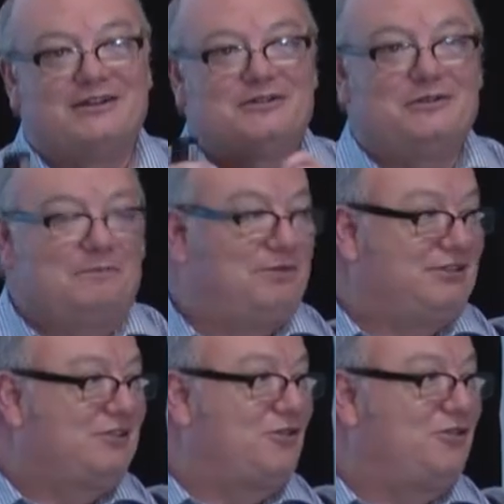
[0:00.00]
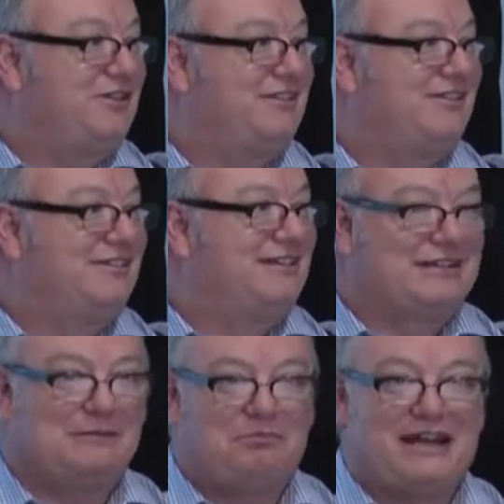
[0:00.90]
You put the coat in,
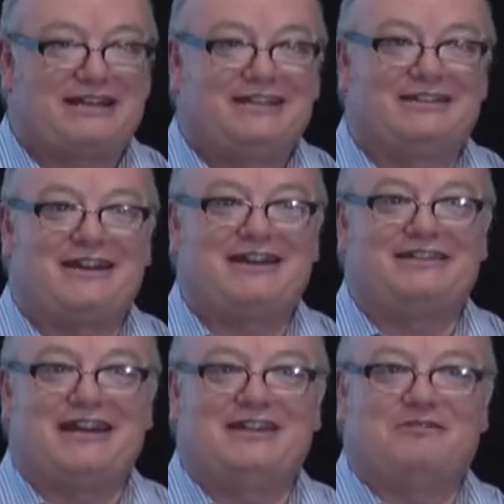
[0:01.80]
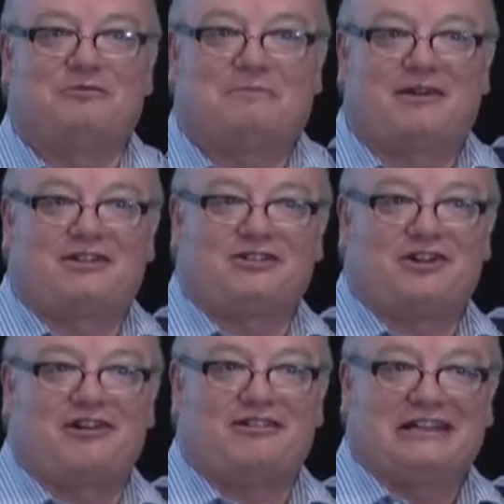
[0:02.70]
get back in line, and then we'll park your
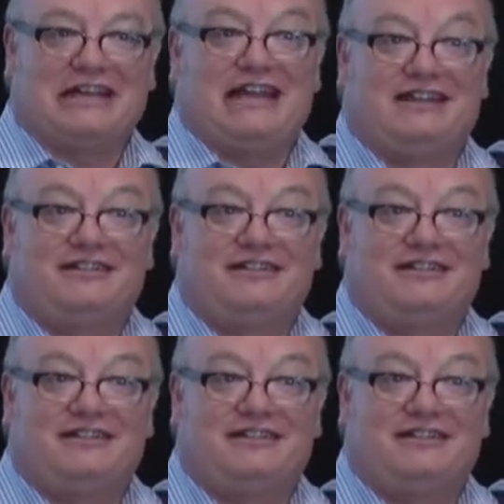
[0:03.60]
car again